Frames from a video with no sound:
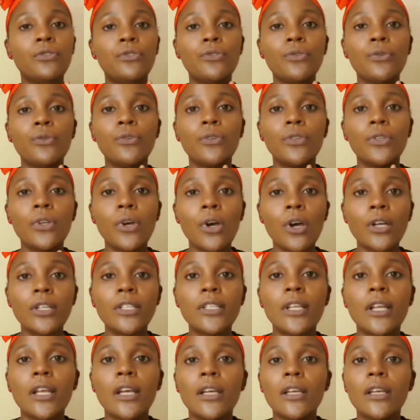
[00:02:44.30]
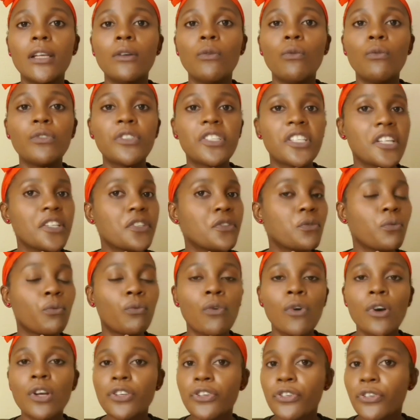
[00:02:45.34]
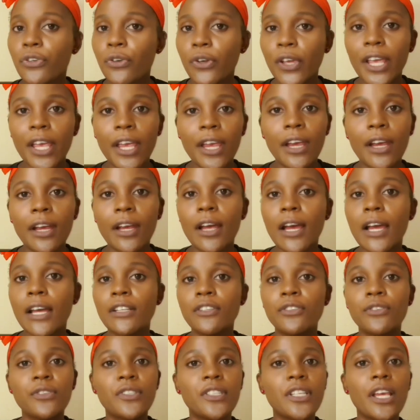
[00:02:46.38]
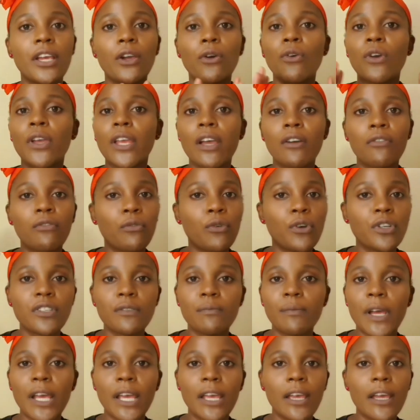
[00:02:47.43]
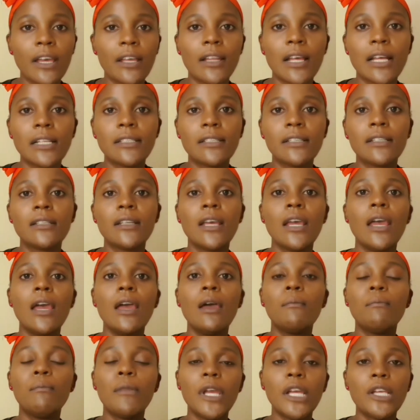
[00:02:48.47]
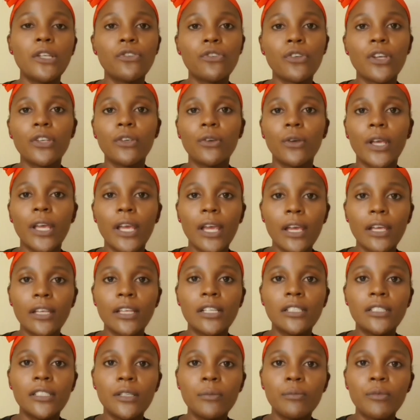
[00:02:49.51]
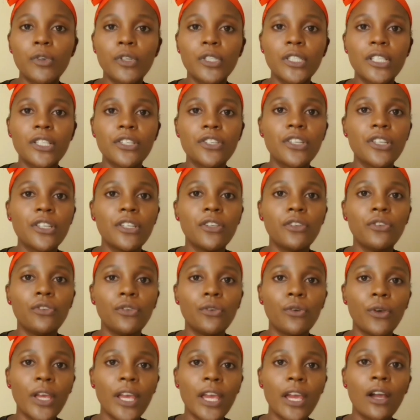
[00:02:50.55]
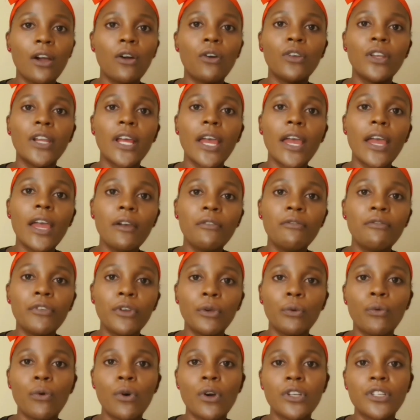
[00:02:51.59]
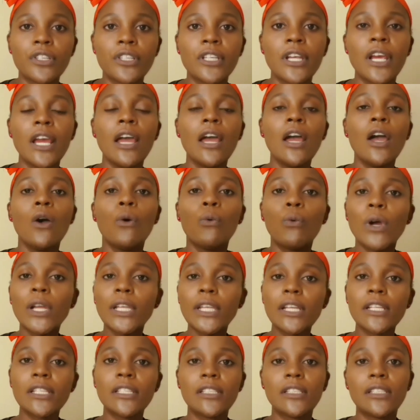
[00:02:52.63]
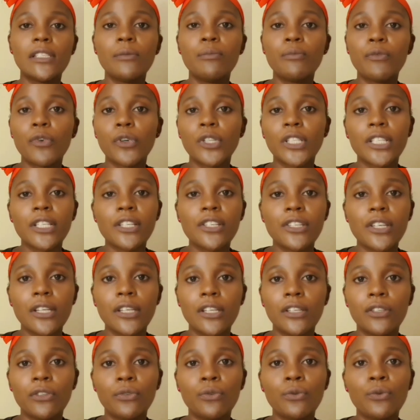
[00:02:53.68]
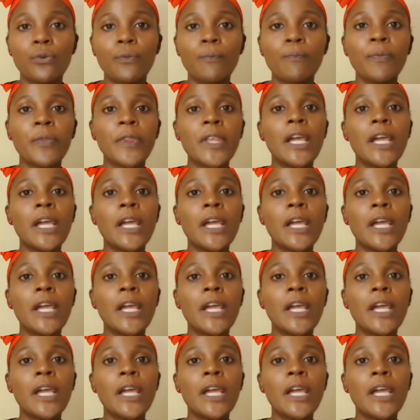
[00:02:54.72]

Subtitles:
Do not just wash your hair and you say, okay, I've washed my hair, that's it. Make sure your hair, you're deep conditioning your hair on every wash. What does deep conditioning do?